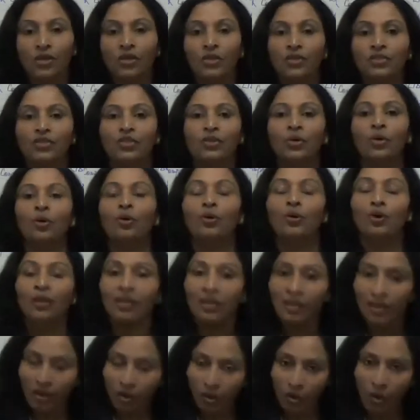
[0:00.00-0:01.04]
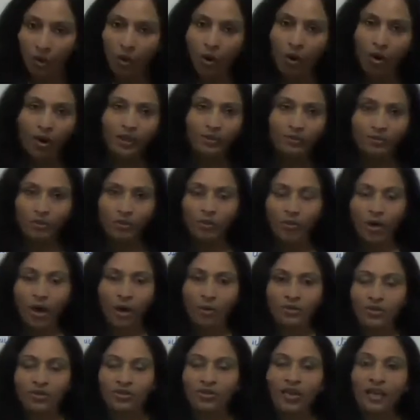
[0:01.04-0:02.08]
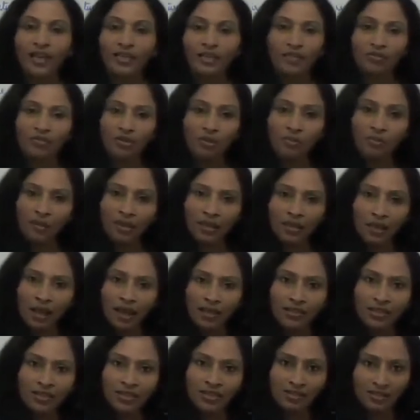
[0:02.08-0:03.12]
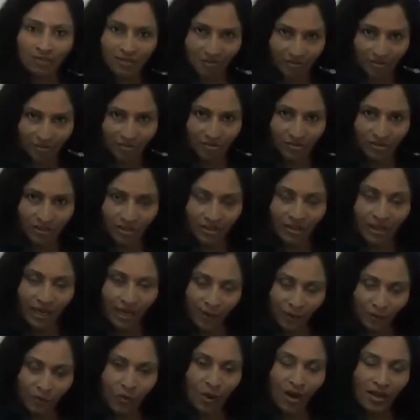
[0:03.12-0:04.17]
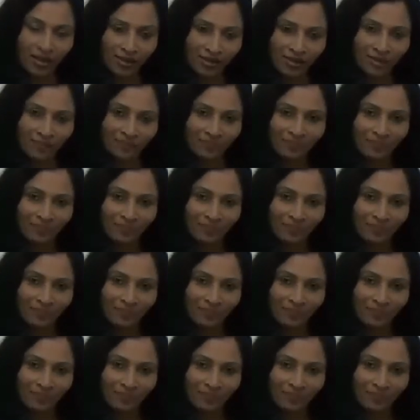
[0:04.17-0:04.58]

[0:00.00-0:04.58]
So, all throughout, right from class grade 1